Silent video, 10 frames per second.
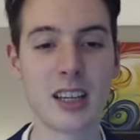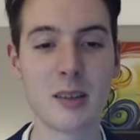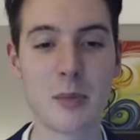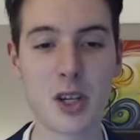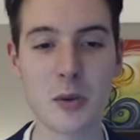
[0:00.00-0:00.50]

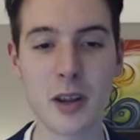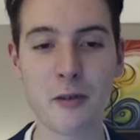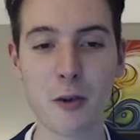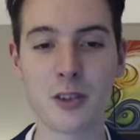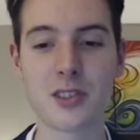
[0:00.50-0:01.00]
bishop a
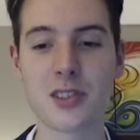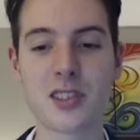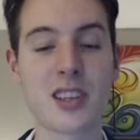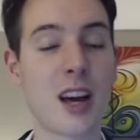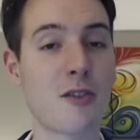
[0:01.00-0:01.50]
four is, is
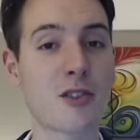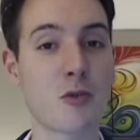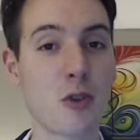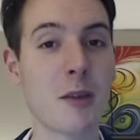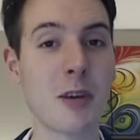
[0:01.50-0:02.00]
kind of
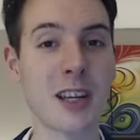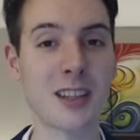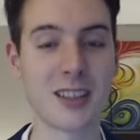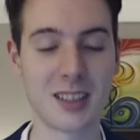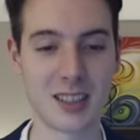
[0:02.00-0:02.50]
screaming
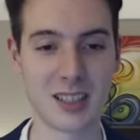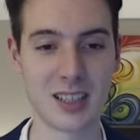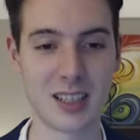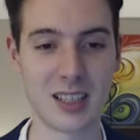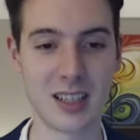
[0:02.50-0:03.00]

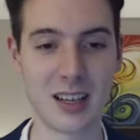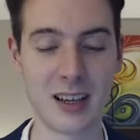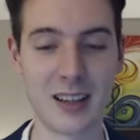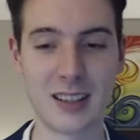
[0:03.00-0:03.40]
uh,